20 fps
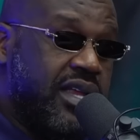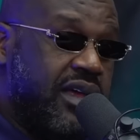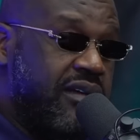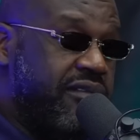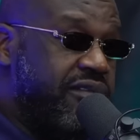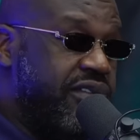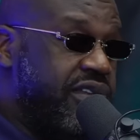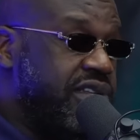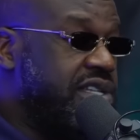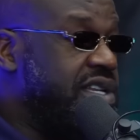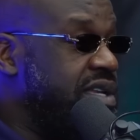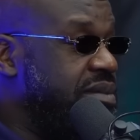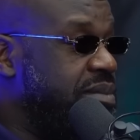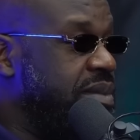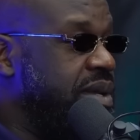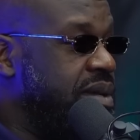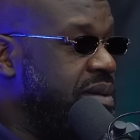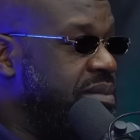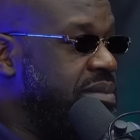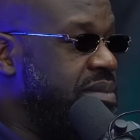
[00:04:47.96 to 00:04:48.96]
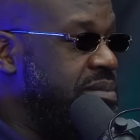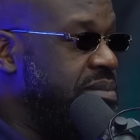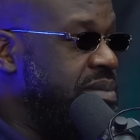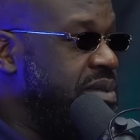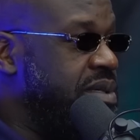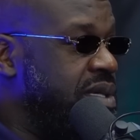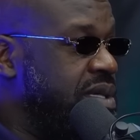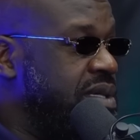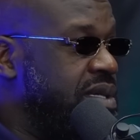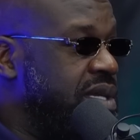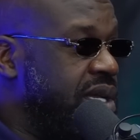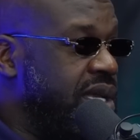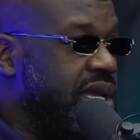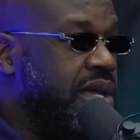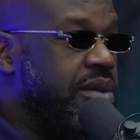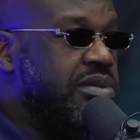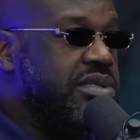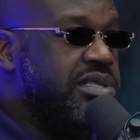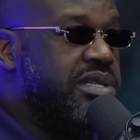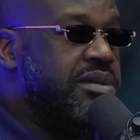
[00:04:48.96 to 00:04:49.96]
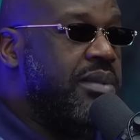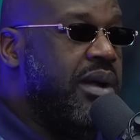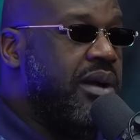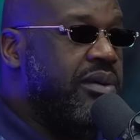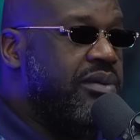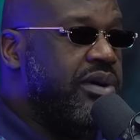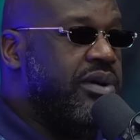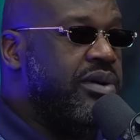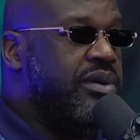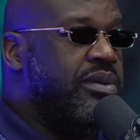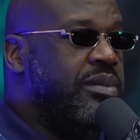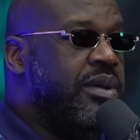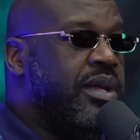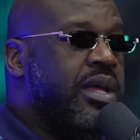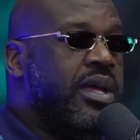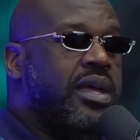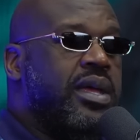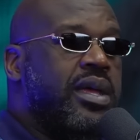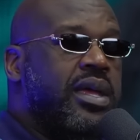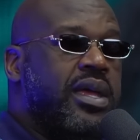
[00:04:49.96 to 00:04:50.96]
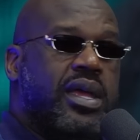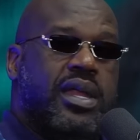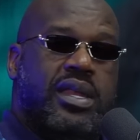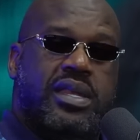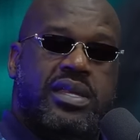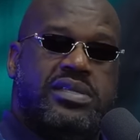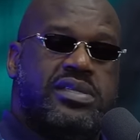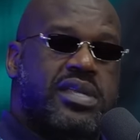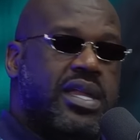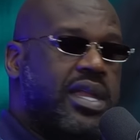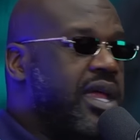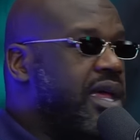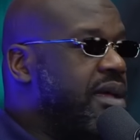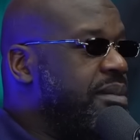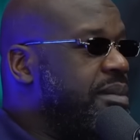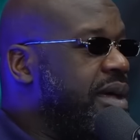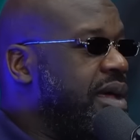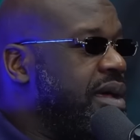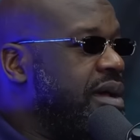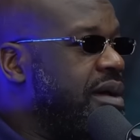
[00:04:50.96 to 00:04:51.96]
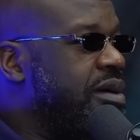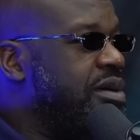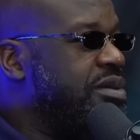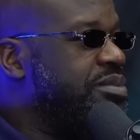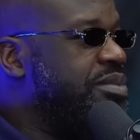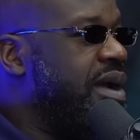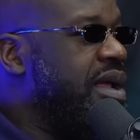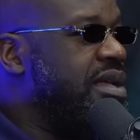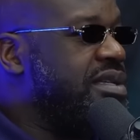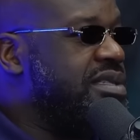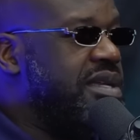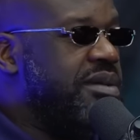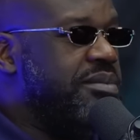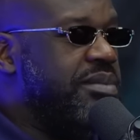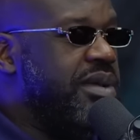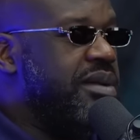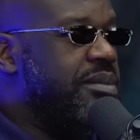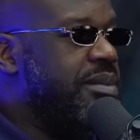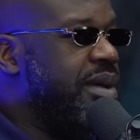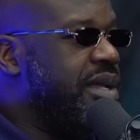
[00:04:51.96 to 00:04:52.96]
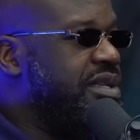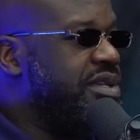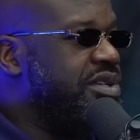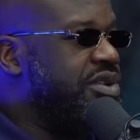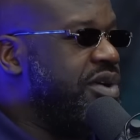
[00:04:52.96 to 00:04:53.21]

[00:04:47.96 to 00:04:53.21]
time physically meeting him. he was in my room and he said, "Hey man, Coach Brown said meet him at the